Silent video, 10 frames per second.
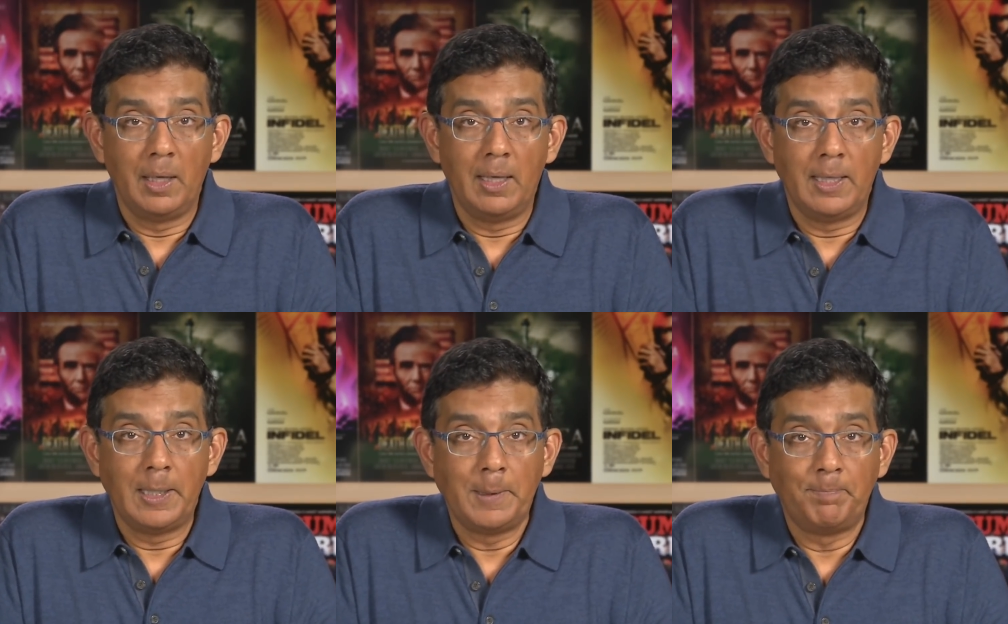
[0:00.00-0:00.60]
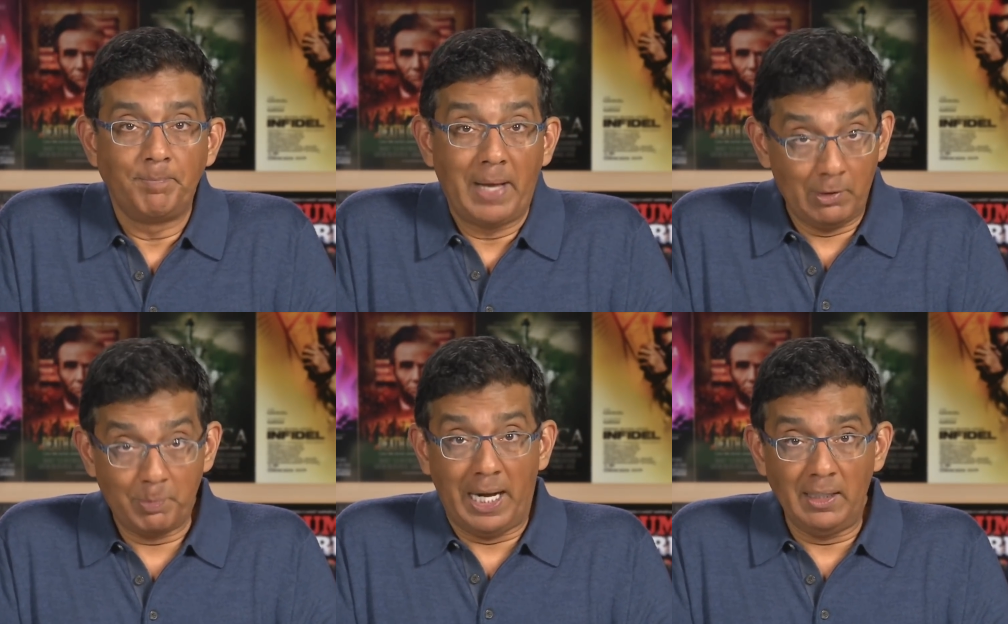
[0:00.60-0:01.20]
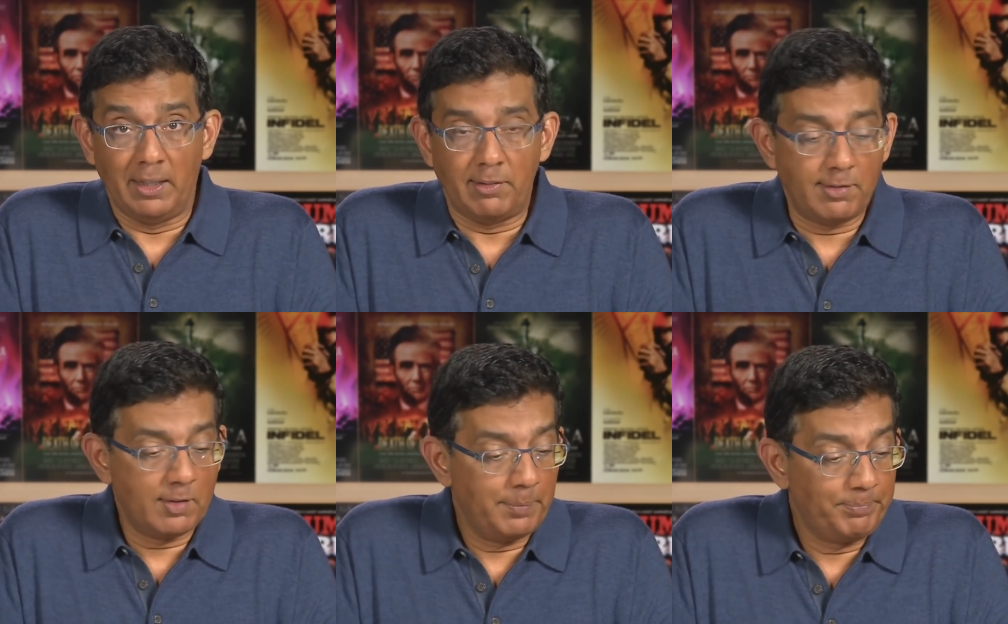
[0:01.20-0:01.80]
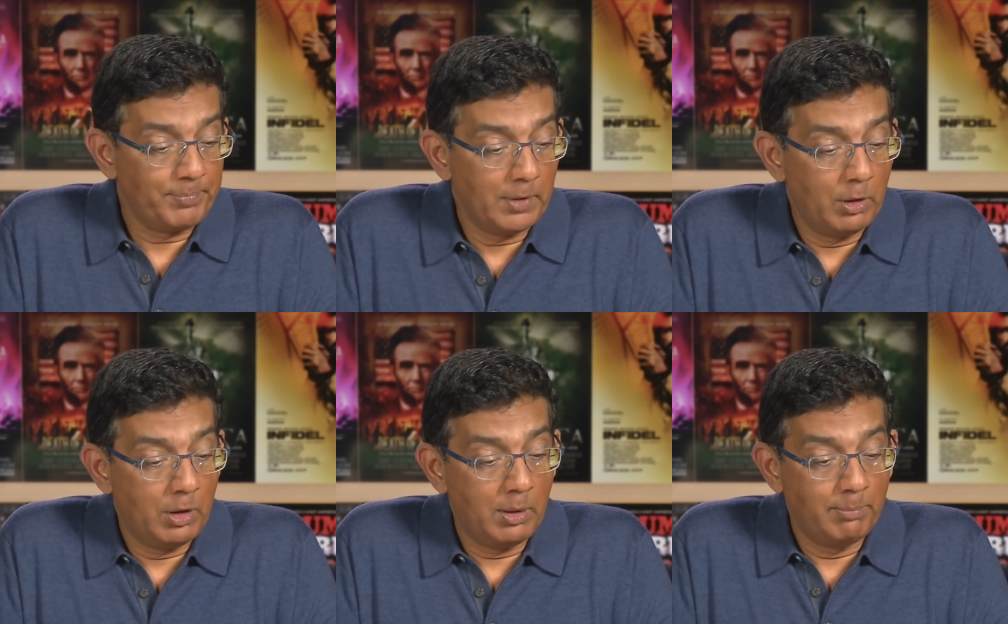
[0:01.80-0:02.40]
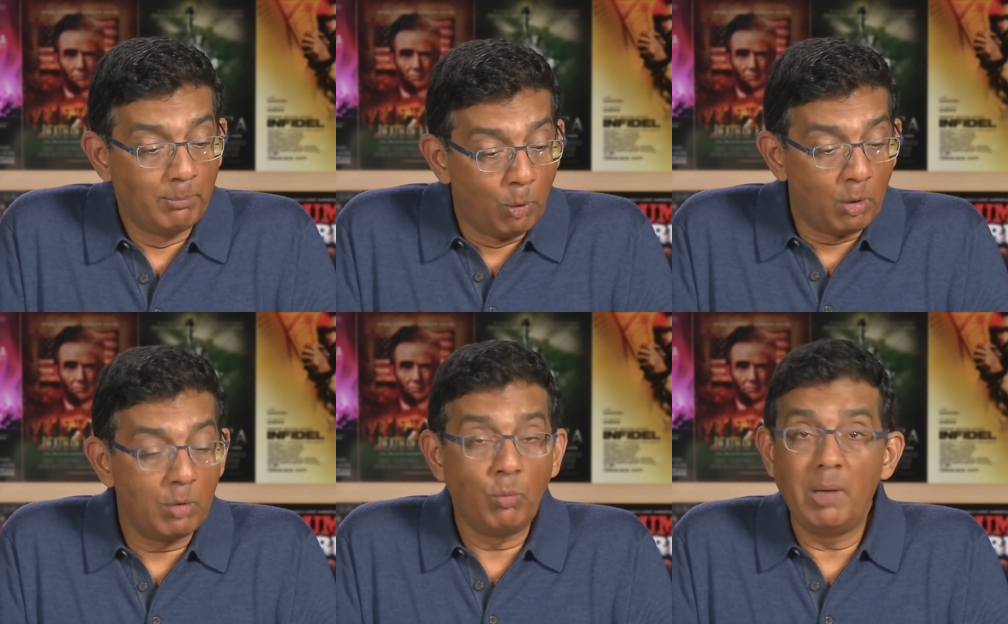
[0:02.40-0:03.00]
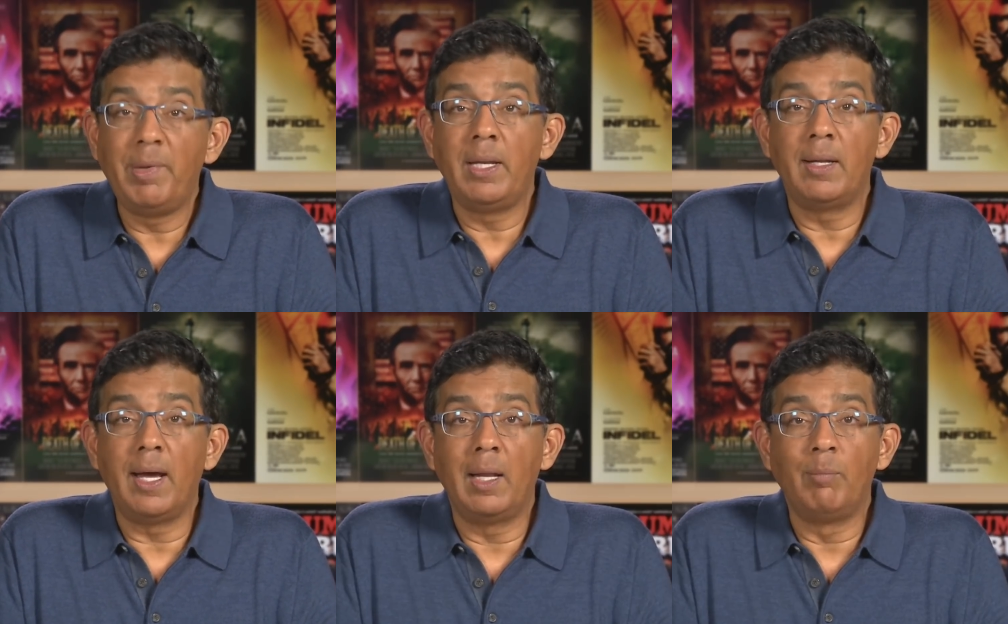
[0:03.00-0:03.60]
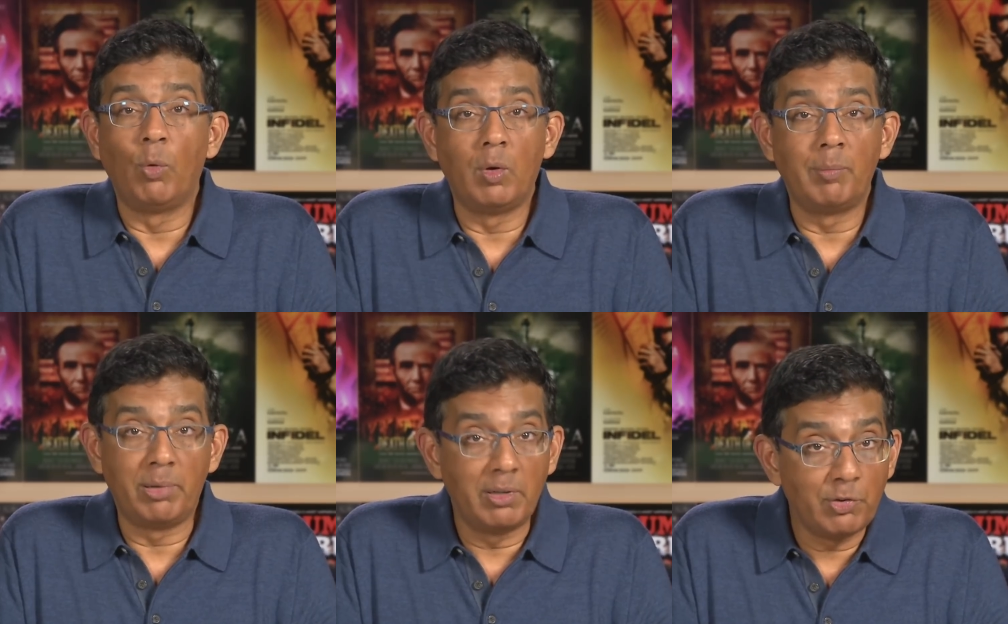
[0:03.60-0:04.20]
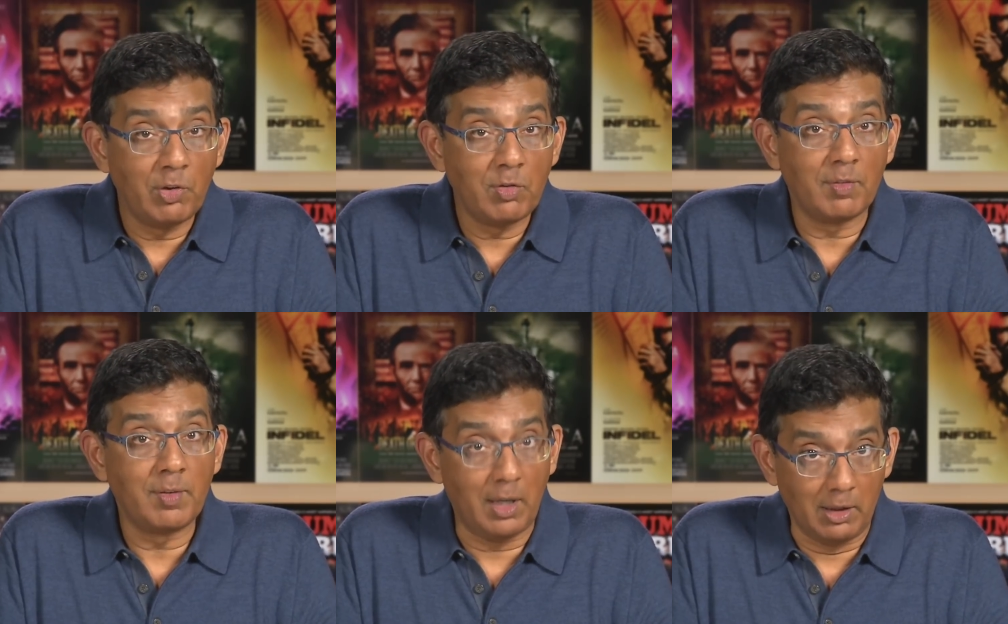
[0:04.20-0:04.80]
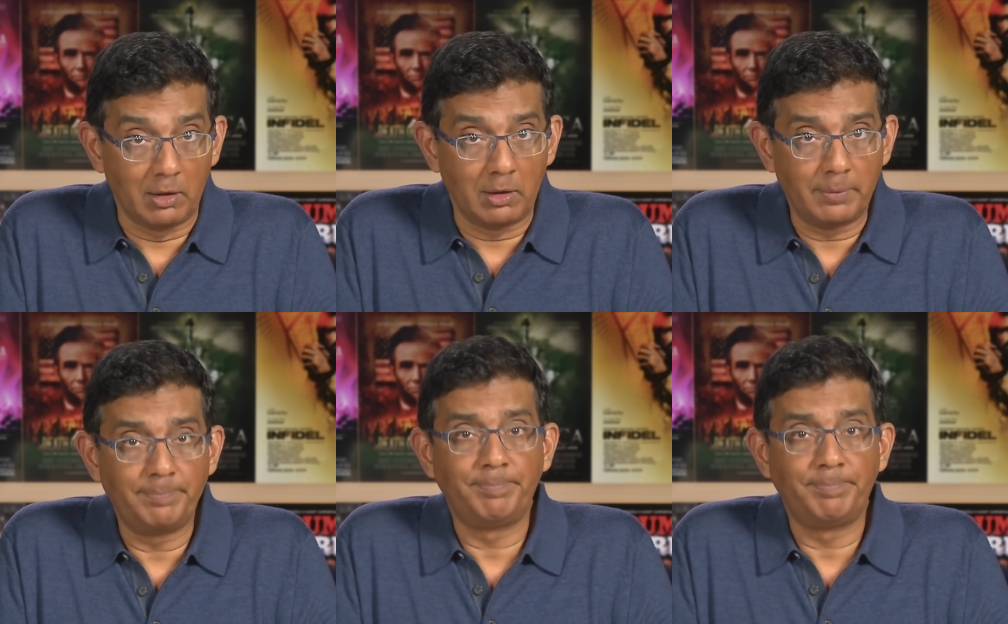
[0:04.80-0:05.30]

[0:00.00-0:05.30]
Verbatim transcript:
Speaker 1: as pilots more women and more persons of color.